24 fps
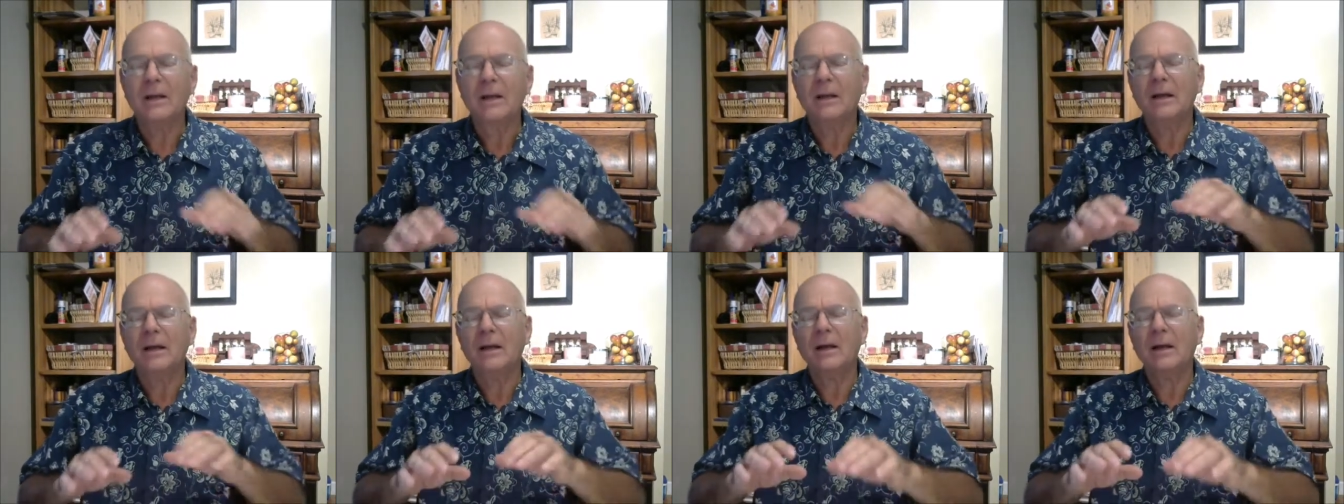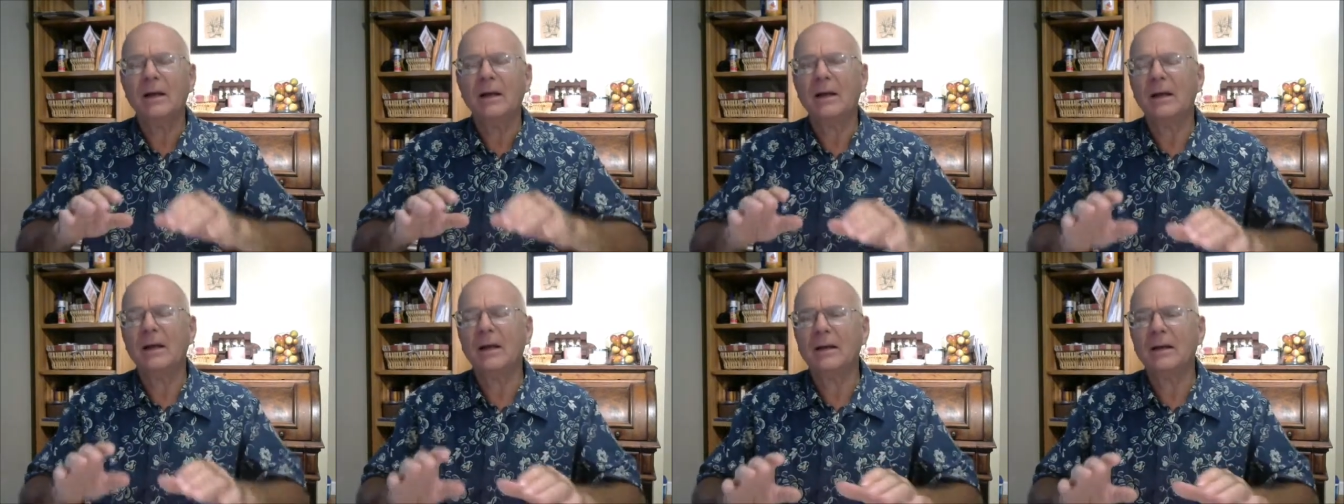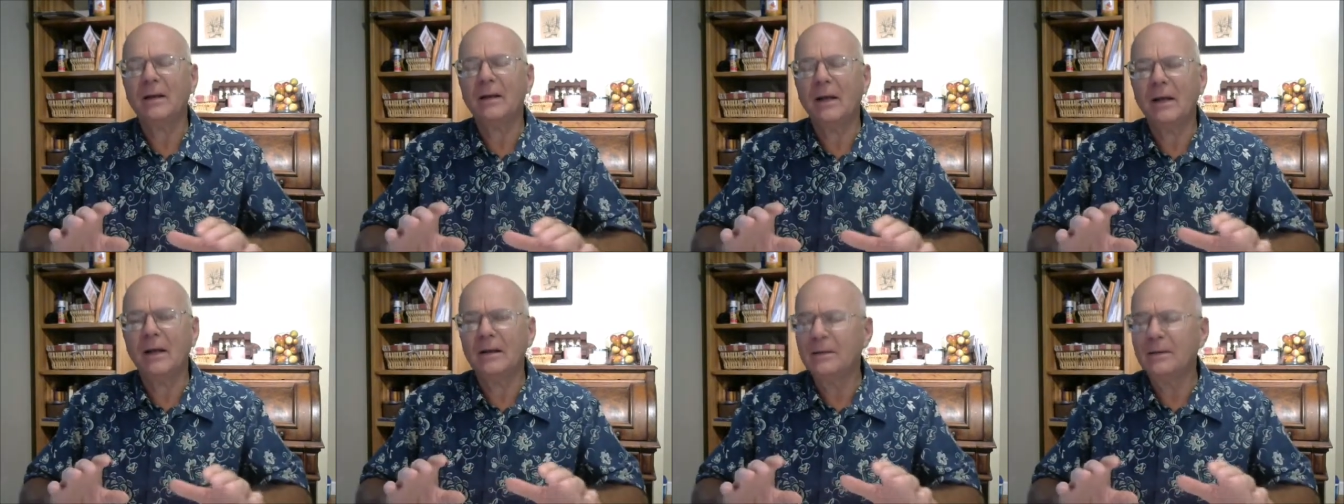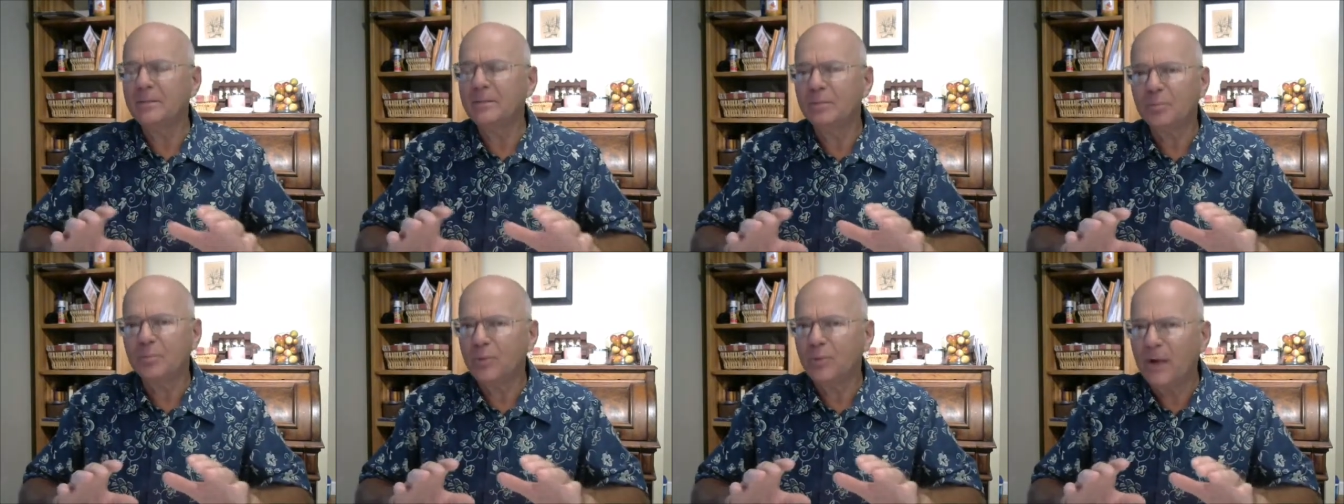And and,
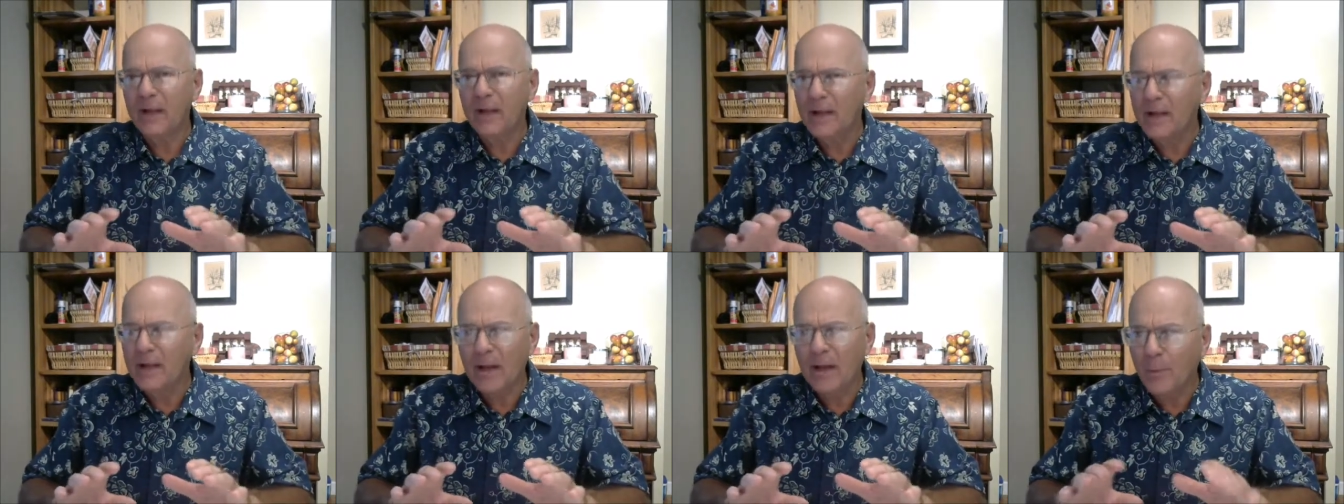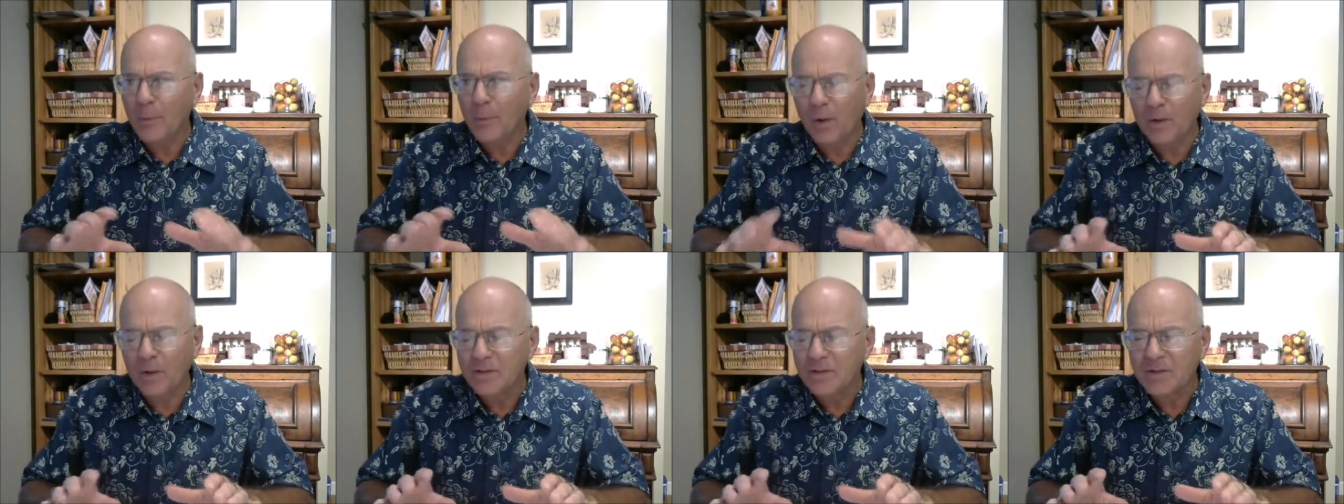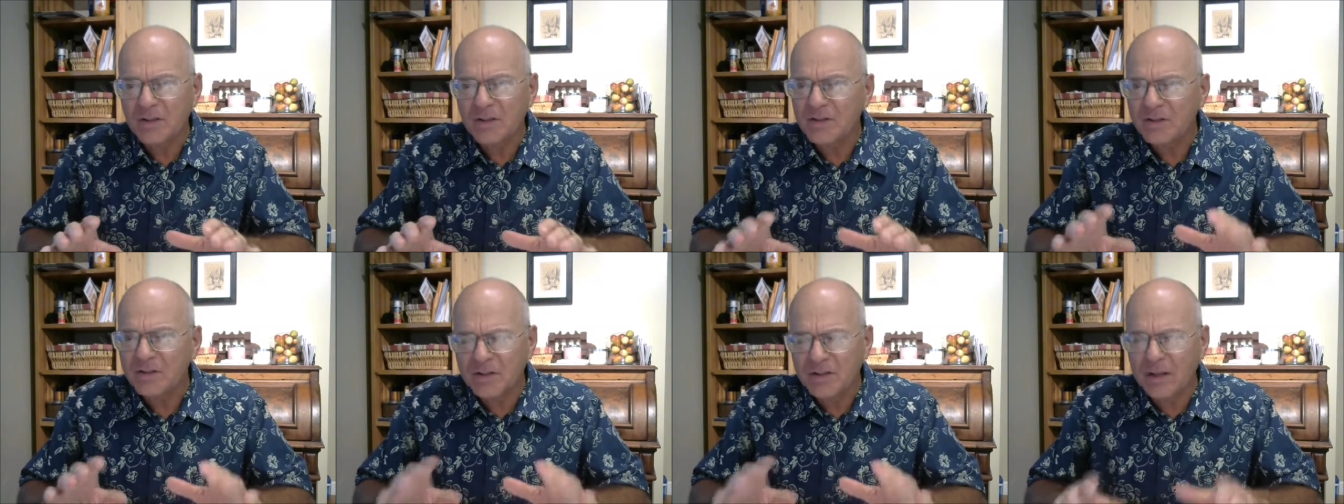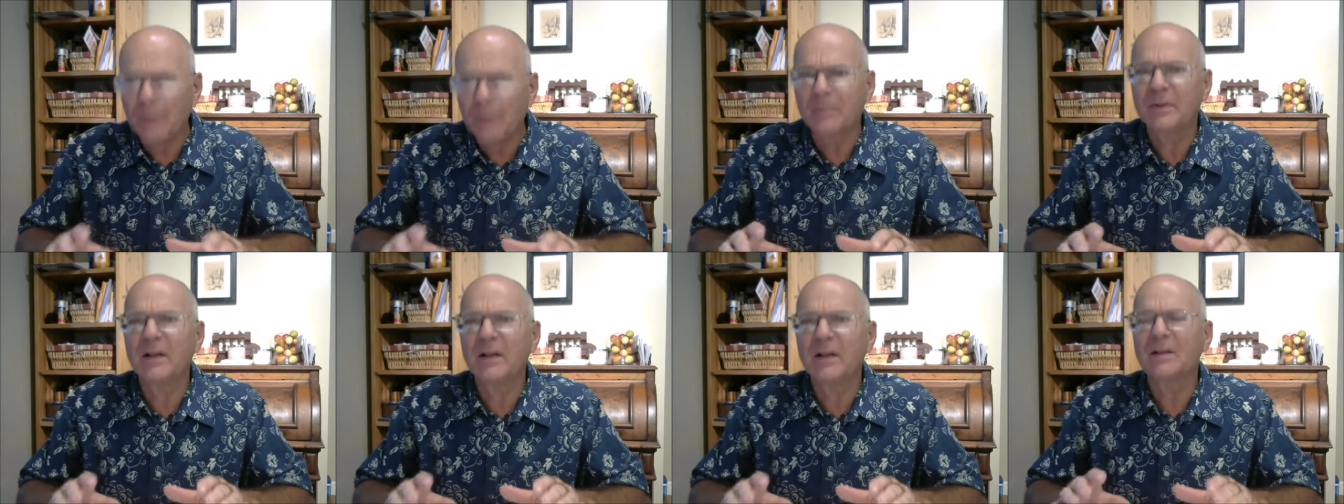and bringing up just
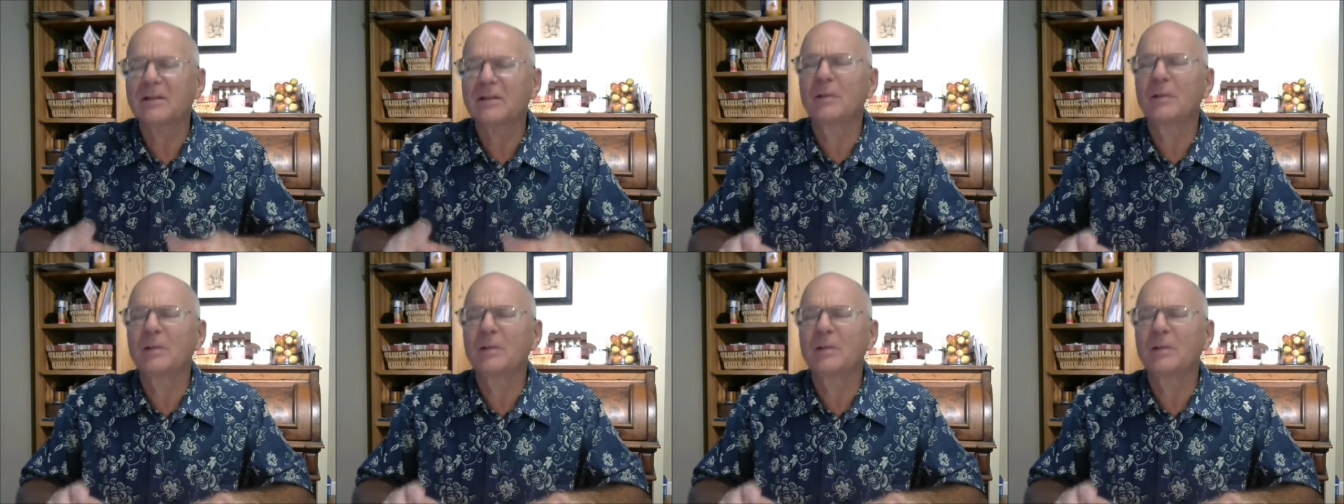something